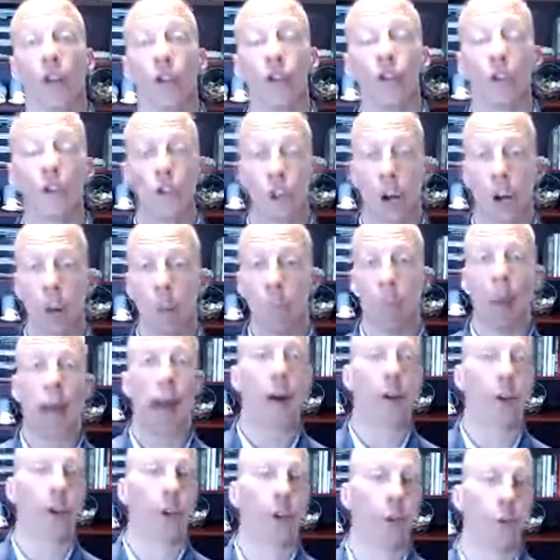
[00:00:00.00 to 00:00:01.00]
jump
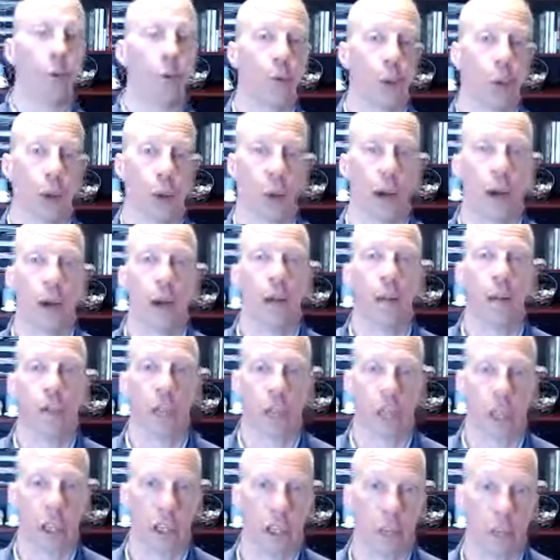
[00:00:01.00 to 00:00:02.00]
out at you in a
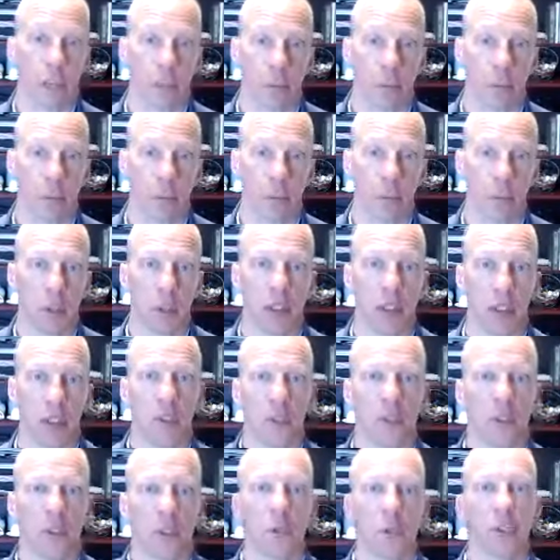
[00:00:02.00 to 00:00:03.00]
conversation
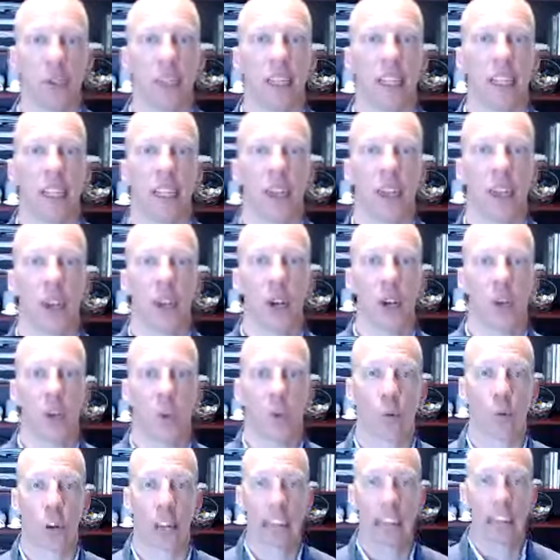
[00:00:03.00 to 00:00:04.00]
because you didn't
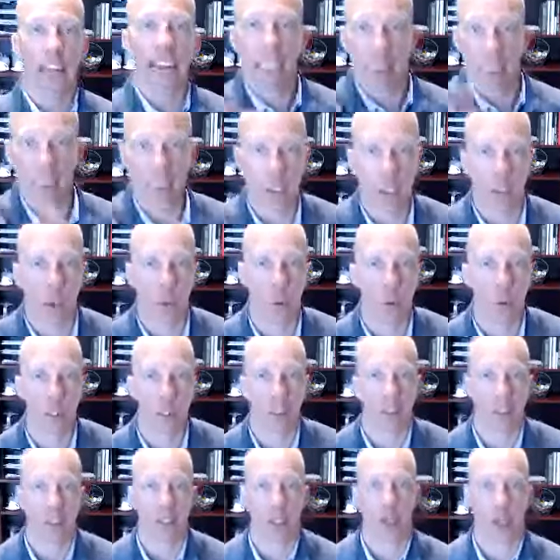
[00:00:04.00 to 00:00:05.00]
react to what
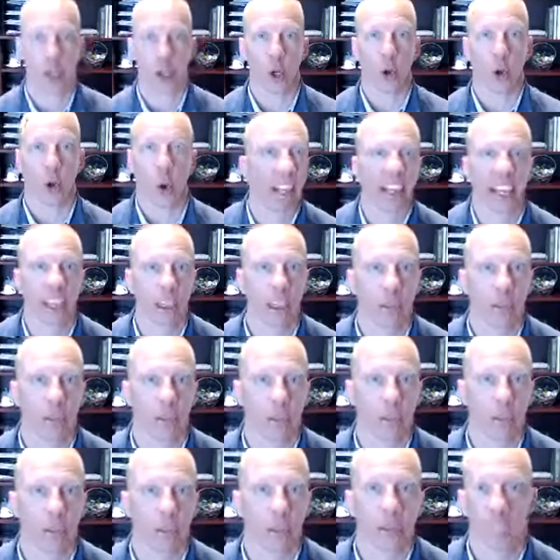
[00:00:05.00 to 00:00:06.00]
they said quick enough
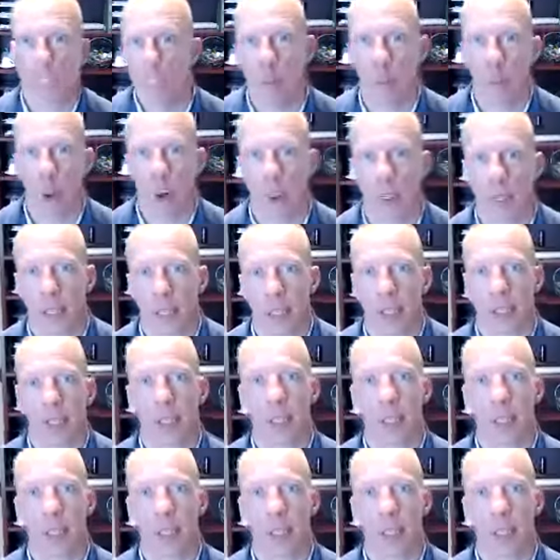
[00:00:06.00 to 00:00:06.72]
in the moment.